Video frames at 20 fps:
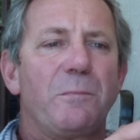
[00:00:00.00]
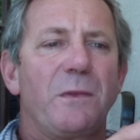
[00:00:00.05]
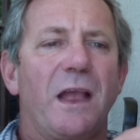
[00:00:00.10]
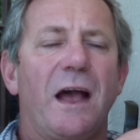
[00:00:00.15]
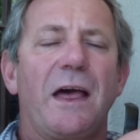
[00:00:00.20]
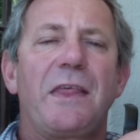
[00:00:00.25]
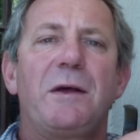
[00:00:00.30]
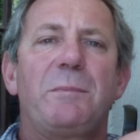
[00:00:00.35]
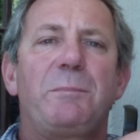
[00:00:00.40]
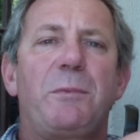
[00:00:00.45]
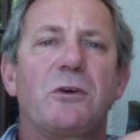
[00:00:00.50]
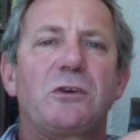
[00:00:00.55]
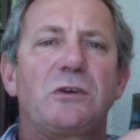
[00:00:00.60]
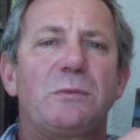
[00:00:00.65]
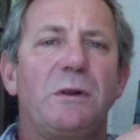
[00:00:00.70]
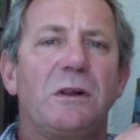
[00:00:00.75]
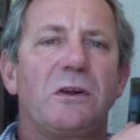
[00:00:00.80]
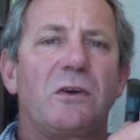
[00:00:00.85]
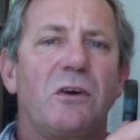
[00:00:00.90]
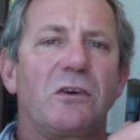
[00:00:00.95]
other
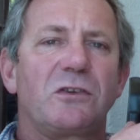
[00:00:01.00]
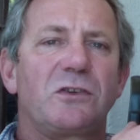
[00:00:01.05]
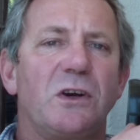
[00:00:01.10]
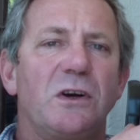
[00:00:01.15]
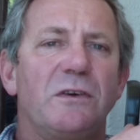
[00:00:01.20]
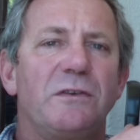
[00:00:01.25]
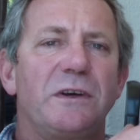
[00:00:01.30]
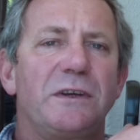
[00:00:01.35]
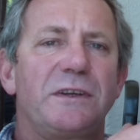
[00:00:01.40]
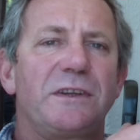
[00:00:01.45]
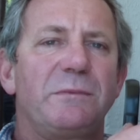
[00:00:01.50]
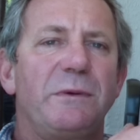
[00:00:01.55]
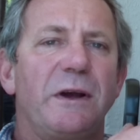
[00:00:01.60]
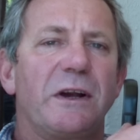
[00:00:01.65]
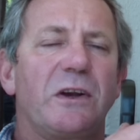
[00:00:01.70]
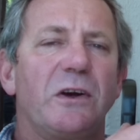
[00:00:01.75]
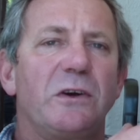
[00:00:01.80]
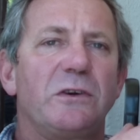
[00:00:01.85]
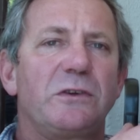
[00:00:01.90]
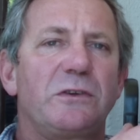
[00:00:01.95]
possible crossover
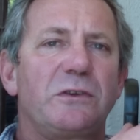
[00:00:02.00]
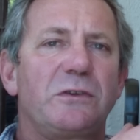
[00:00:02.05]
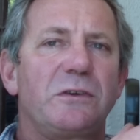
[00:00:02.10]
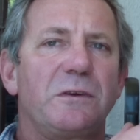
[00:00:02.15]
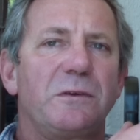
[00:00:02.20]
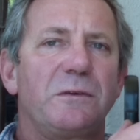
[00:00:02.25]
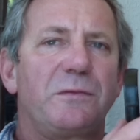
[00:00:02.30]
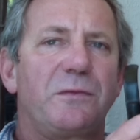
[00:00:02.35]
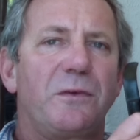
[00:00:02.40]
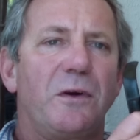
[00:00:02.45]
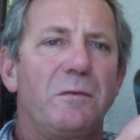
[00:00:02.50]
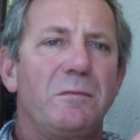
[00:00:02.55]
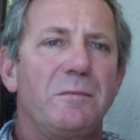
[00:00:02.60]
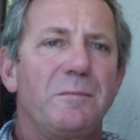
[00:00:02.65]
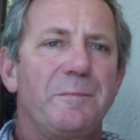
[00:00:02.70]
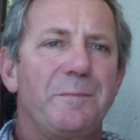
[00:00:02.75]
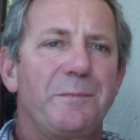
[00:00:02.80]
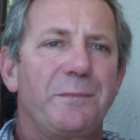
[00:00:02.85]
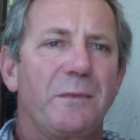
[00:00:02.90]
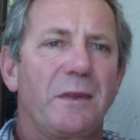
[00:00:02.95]
tobaccos
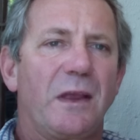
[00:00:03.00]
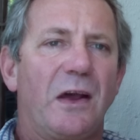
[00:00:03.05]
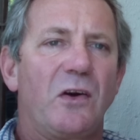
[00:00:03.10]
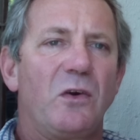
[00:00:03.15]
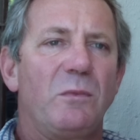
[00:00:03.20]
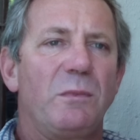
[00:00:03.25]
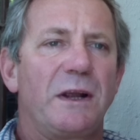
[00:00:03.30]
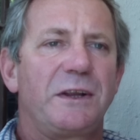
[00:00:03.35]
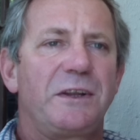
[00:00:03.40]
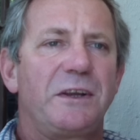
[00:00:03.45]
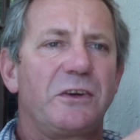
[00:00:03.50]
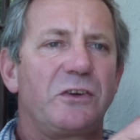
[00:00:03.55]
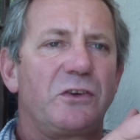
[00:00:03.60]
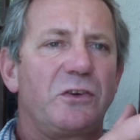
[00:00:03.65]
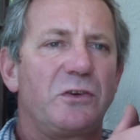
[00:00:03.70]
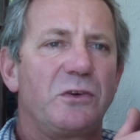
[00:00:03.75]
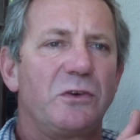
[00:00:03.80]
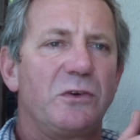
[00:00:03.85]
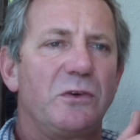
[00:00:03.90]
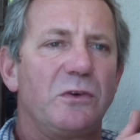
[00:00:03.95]
from aromatics
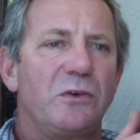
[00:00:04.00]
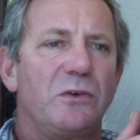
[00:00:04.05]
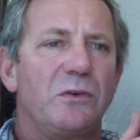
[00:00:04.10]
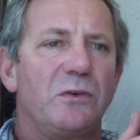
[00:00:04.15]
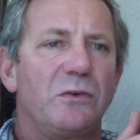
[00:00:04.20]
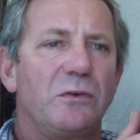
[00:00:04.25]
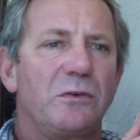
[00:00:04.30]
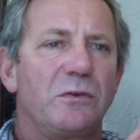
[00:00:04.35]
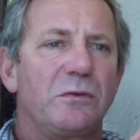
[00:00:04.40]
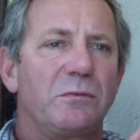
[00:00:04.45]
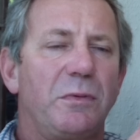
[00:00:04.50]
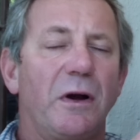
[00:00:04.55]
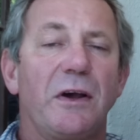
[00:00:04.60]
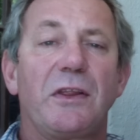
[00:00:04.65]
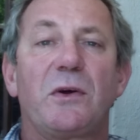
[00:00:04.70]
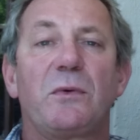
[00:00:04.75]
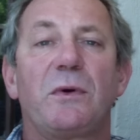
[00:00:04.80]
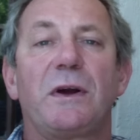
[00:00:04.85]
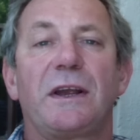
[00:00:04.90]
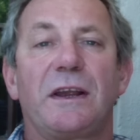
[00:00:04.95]
to, by
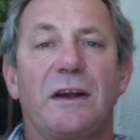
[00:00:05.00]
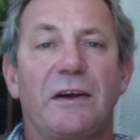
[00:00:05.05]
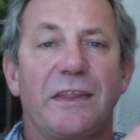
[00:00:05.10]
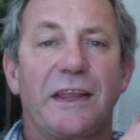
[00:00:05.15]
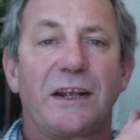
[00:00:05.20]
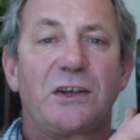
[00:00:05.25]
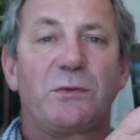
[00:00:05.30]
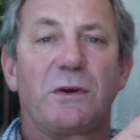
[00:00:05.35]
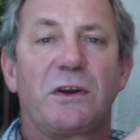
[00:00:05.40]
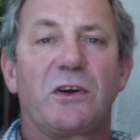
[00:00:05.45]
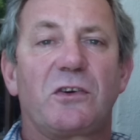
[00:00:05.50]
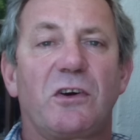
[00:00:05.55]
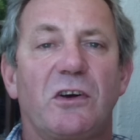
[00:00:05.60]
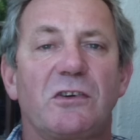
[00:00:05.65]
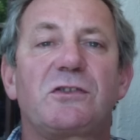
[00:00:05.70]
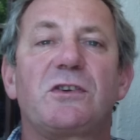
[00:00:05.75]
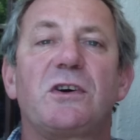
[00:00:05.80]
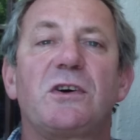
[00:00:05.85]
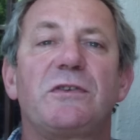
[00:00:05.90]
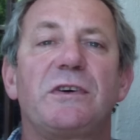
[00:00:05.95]
the way, yeah, that's what a
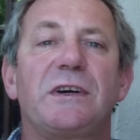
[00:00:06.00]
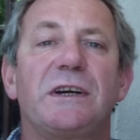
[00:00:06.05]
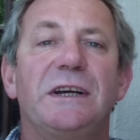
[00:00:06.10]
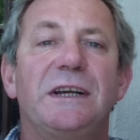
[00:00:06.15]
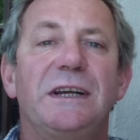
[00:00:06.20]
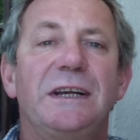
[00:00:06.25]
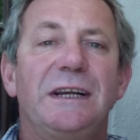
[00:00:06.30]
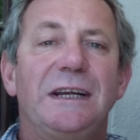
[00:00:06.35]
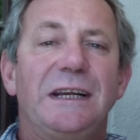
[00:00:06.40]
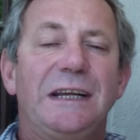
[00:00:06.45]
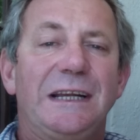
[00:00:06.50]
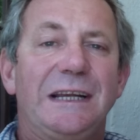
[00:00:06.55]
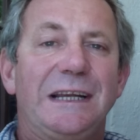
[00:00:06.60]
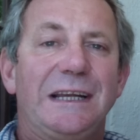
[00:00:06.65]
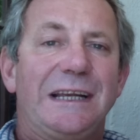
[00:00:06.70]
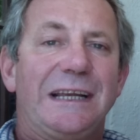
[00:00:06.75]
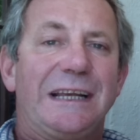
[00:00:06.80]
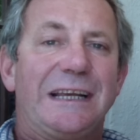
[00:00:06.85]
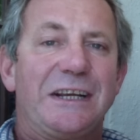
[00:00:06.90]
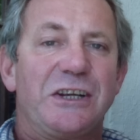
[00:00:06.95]
crossover
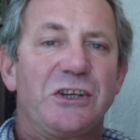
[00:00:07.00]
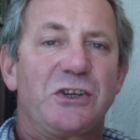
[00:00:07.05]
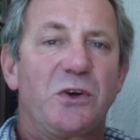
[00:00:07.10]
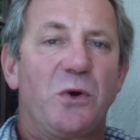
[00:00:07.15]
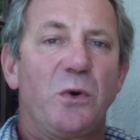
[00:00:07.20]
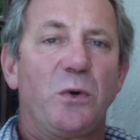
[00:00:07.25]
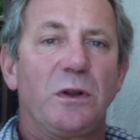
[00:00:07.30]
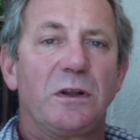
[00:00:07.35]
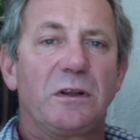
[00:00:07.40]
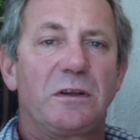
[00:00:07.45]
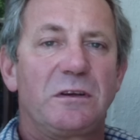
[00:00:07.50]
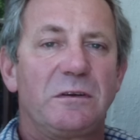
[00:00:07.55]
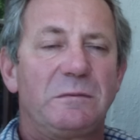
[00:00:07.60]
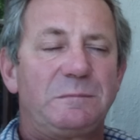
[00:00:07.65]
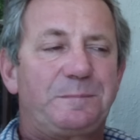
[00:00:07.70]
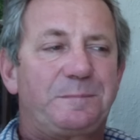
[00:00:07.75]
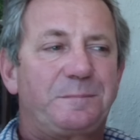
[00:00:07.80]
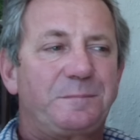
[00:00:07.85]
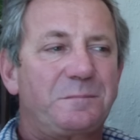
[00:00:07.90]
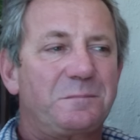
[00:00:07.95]
is called.
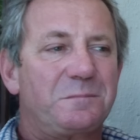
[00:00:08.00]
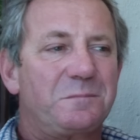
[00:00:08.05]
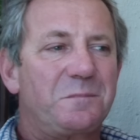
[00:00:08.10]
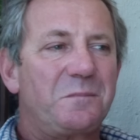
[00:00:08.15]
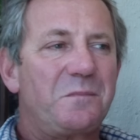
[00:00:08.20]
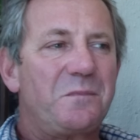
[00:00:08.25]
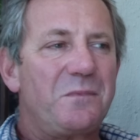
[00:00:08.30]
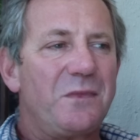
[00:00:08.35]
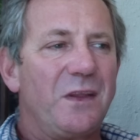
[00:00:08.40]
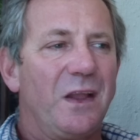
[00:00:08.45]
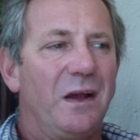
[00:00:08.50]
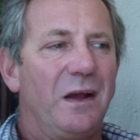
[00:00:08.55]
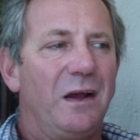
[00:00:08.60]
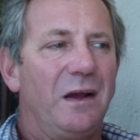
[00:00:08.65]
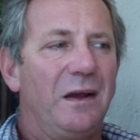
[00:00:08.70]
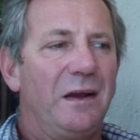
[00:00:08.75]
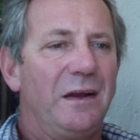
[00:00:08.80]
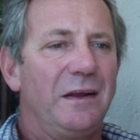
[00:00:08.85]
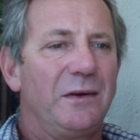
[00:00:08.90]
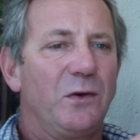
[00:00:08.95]

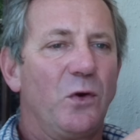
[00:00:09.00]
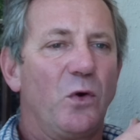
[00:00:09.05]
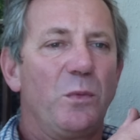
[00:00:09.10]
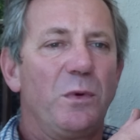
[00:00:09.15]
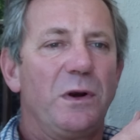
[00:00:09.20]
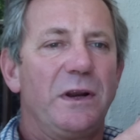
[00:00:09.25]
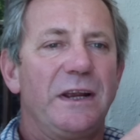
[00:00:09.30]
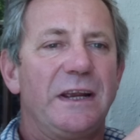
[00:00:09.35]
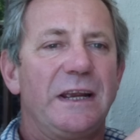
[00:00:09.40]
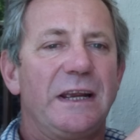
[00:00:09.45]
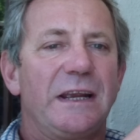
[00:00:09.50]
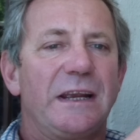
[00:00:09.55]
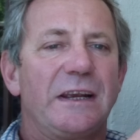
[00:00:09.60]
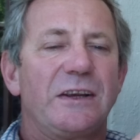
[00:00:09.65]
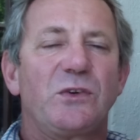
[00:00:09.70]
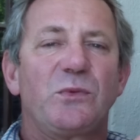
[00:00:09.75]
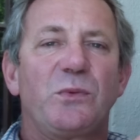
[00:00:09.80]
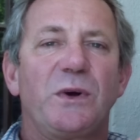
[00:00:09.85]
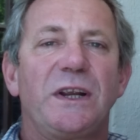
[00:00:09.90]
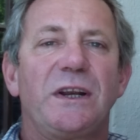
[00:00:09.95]
Normally
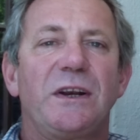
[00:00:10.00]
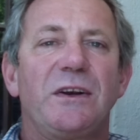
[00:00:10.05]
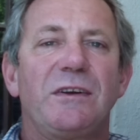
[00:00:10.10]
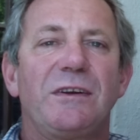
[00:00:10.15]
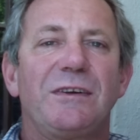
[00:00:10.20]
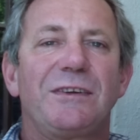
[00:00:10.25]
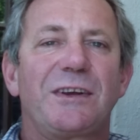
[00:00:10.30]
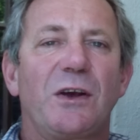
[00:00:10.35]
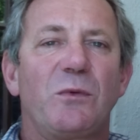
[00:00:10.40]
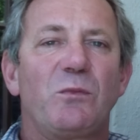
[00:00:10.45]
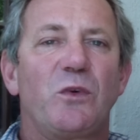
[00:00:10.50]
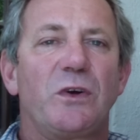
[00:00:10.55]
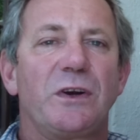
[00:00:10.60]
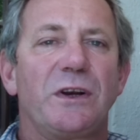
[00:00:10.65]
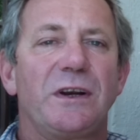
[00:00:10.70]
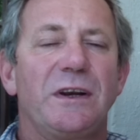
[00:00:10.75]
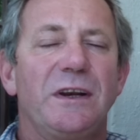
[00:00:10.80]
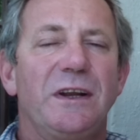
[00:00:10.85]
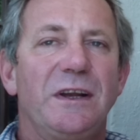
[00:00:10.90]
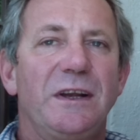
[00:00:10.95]
is when
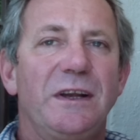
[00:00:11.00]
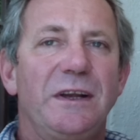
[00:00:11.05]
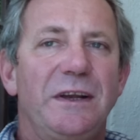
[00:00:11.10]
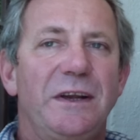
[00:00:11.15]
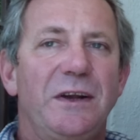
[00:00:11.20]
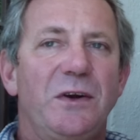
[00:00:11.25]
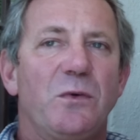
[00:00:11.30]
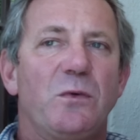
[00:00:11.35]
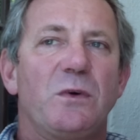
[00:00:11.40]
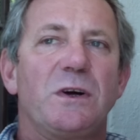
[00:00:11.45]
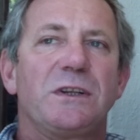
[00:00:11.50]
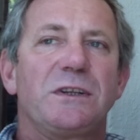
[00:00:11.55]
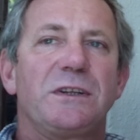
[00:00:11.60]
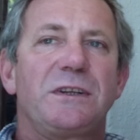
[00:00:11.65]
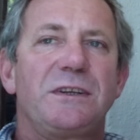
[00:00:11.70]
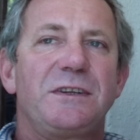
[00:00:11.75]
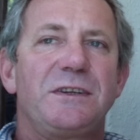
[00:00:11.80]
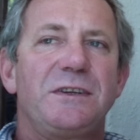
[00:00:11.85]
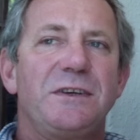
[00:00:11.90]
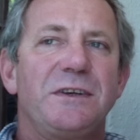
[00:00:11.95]
someone
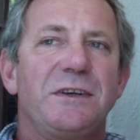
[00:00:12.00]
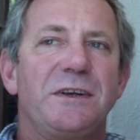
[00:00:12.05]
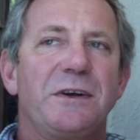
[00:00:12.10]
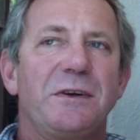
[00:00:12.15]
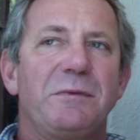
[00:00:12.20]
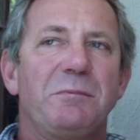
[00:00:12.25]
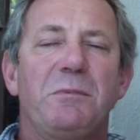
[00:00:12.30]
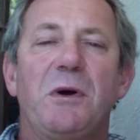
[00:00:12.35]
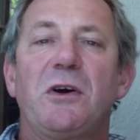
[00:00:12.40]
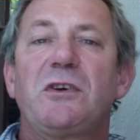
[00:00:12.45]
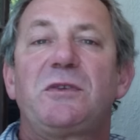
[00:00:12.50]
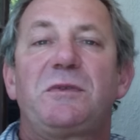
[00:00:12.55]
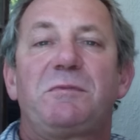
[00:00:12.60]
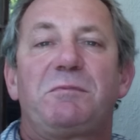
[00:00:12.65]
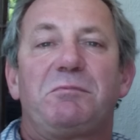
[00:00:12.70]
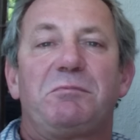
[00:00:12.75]
most